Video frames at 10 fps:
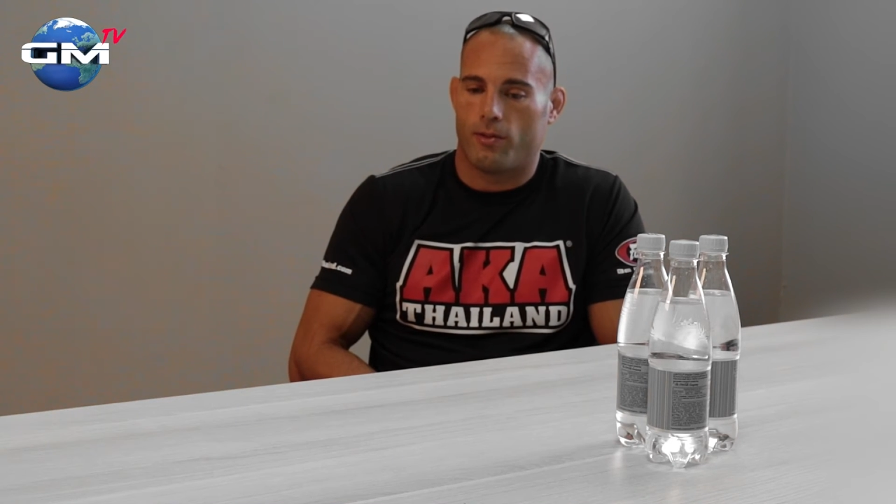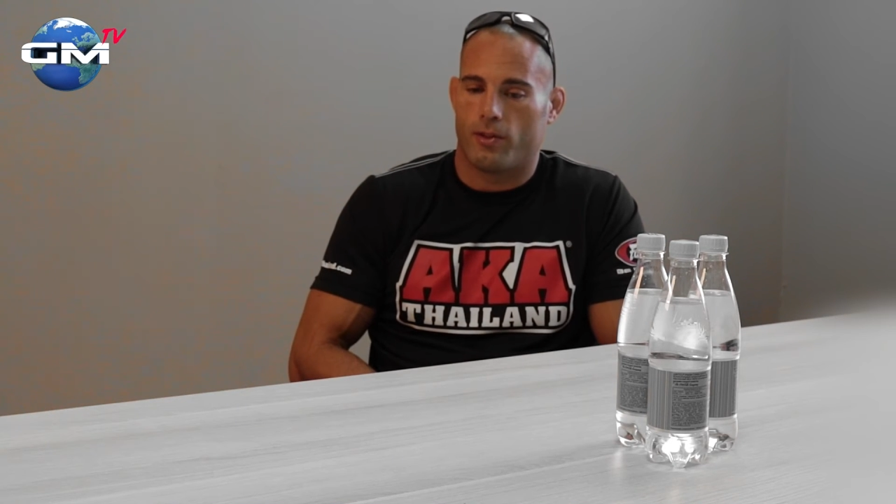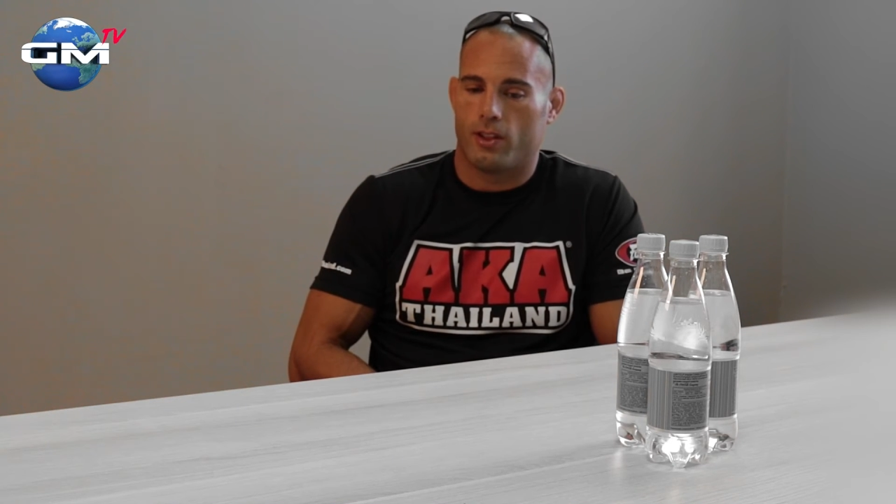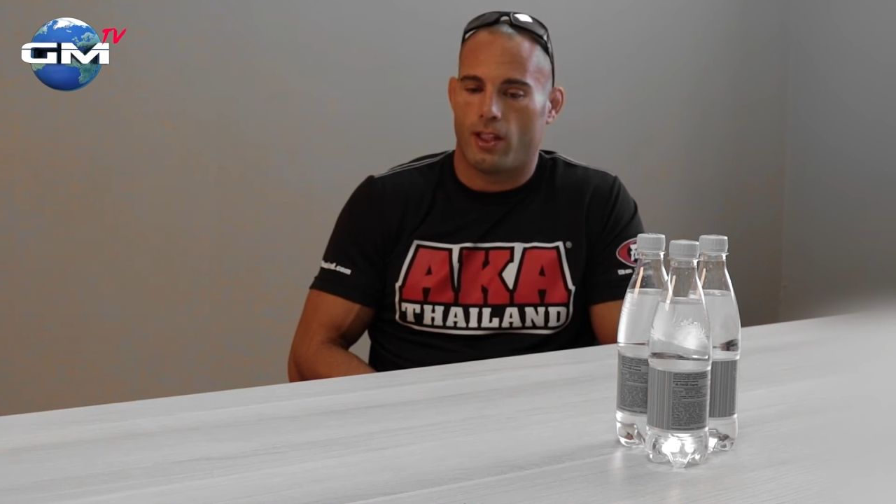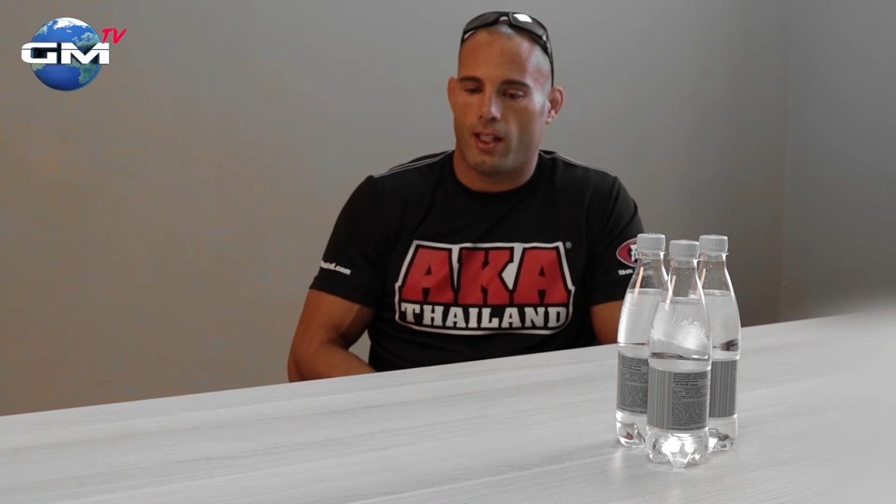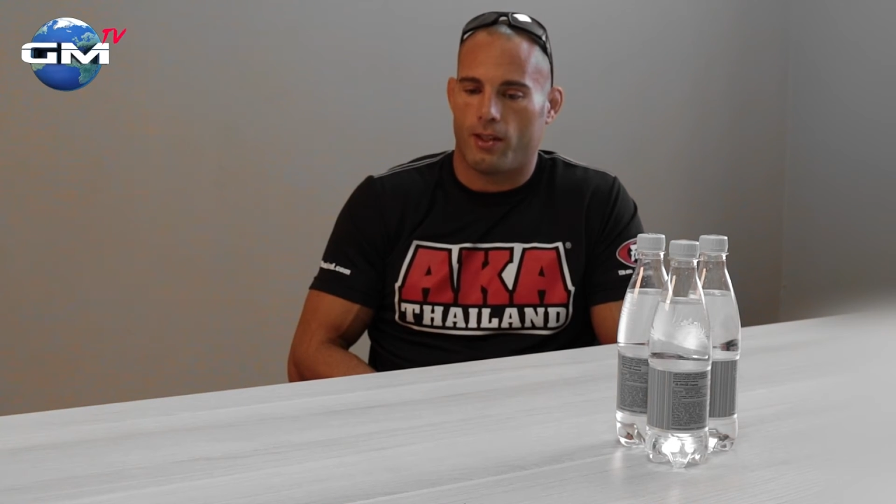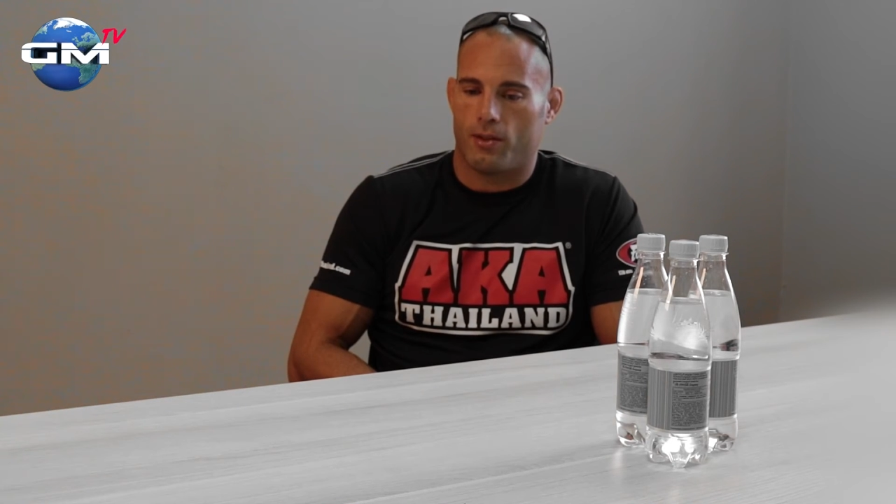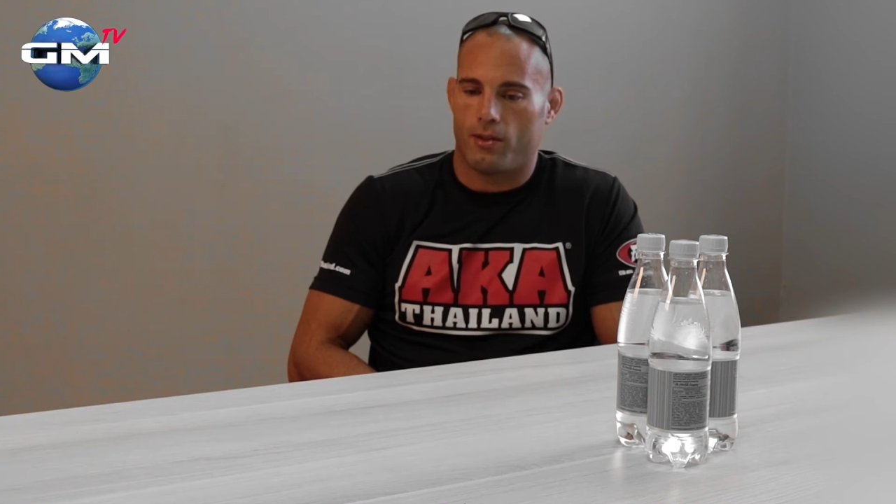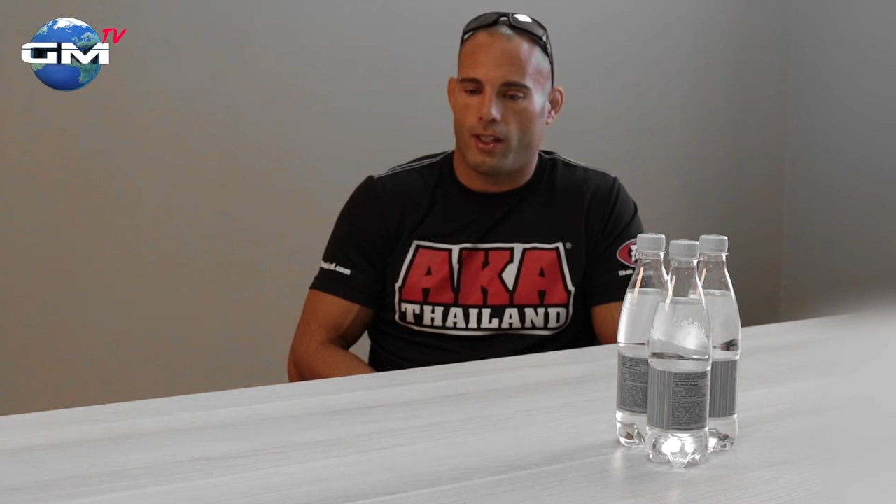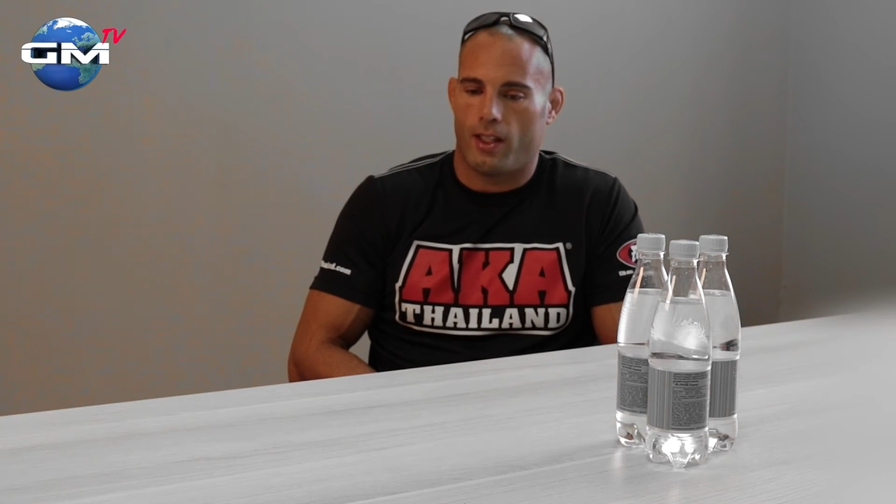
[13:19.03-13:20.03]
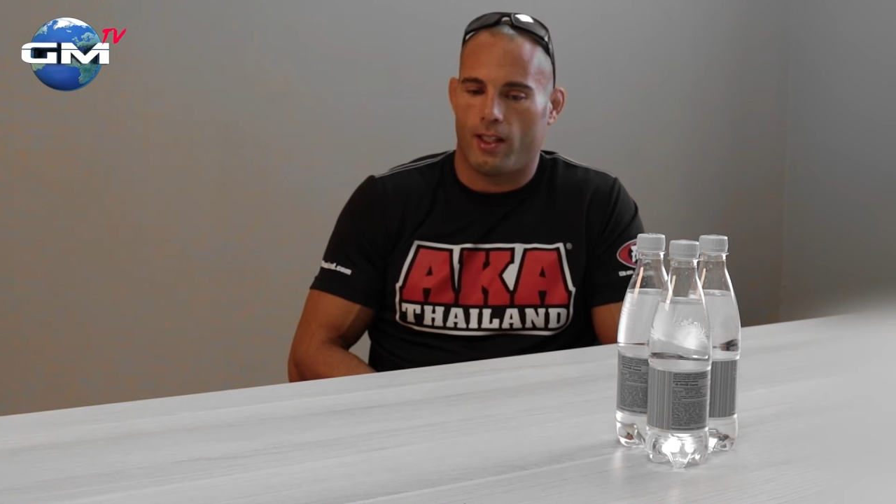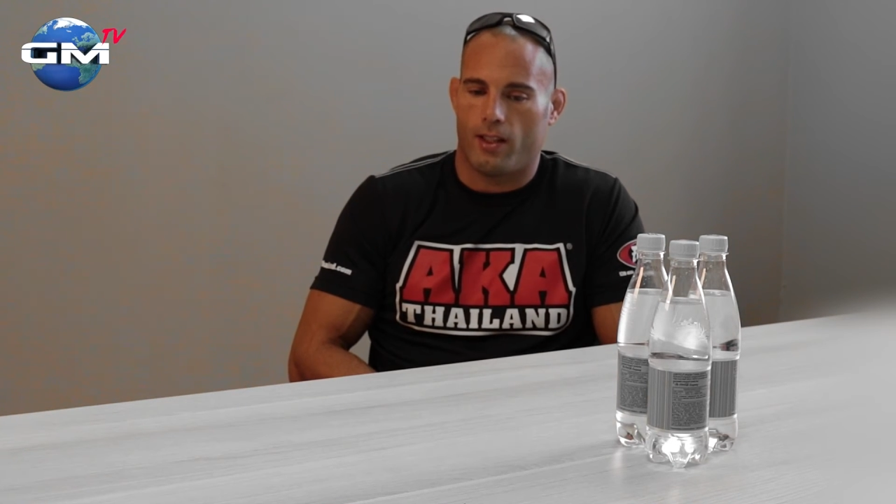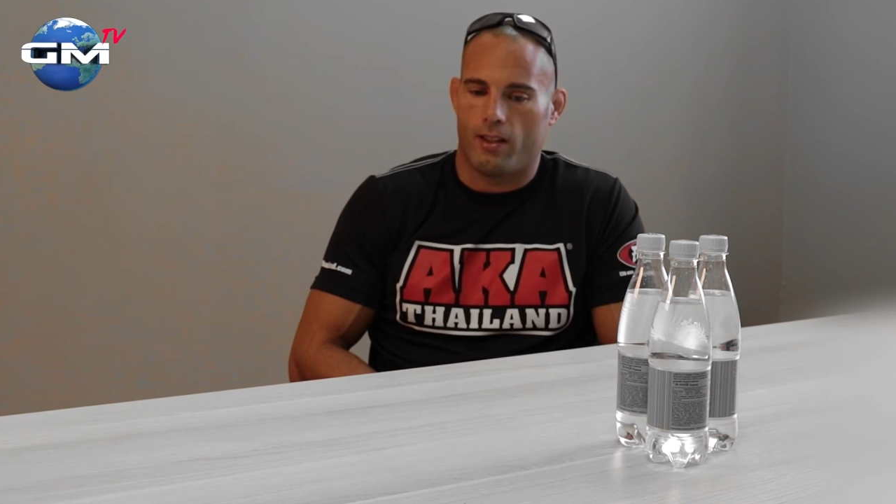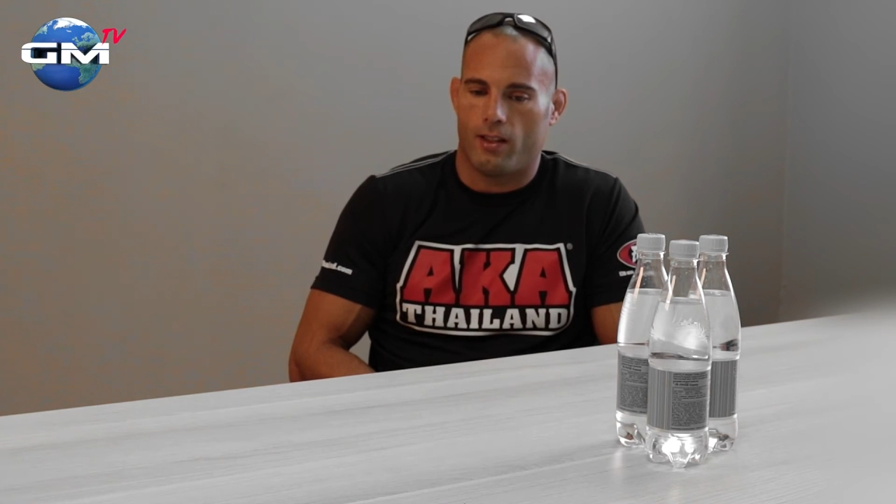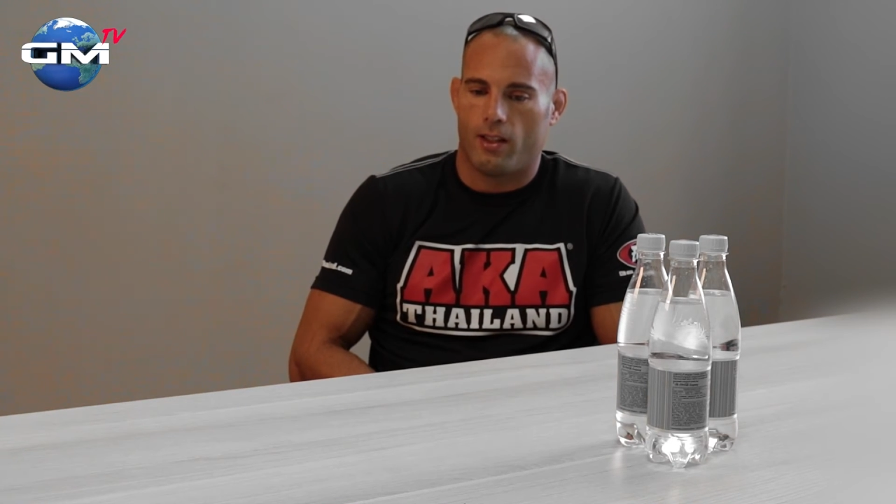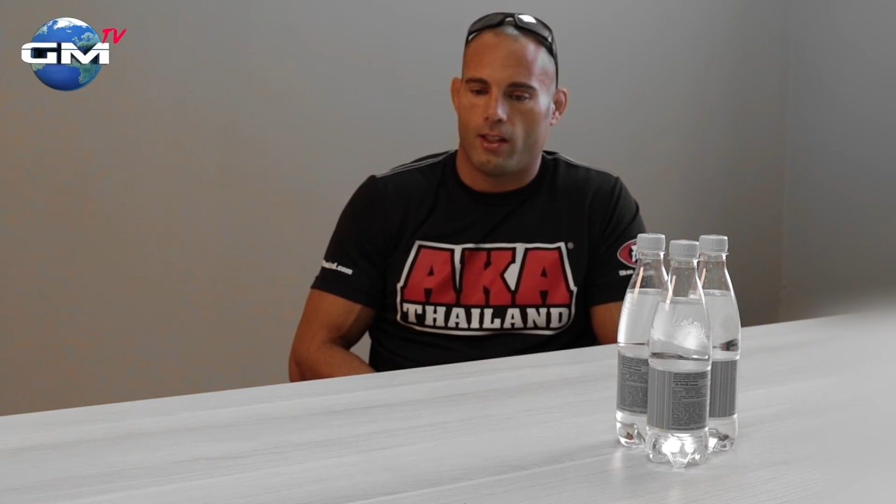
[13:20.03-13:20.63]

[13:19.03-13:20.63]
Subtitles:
for the title, and